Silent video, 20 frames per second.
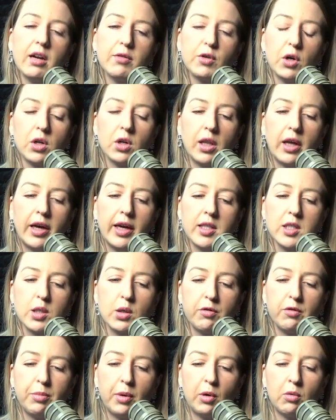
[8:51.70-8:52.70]
And I've got clients
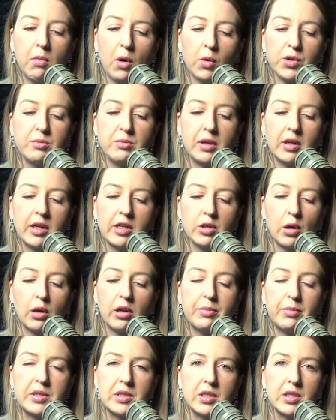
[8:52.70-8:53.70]
who have built multi-million
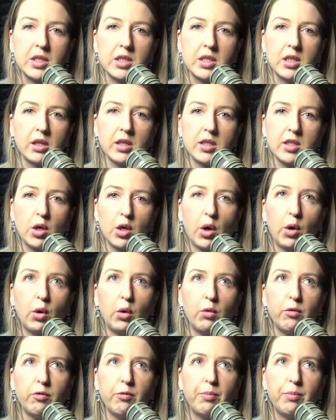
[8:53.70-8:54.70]
dollar businesses
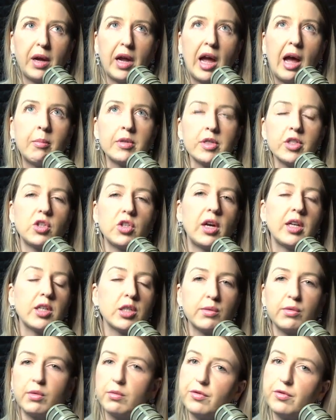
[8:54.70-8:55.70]
who've become
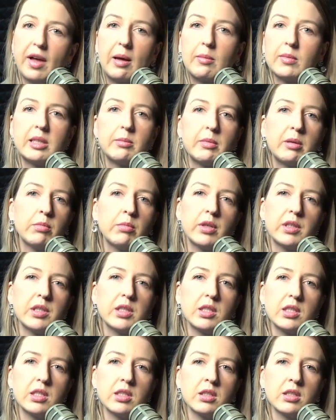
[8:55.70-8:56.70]
estranged from family
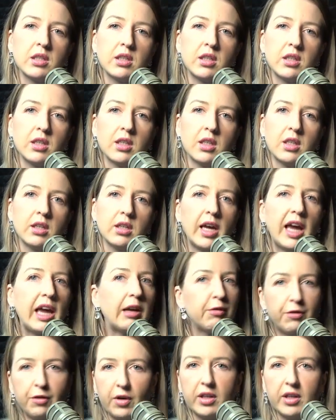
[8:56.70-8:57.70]
members
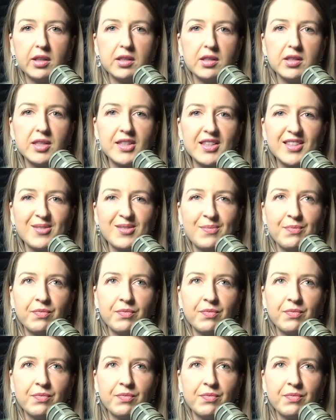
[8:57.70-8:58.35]
and friends.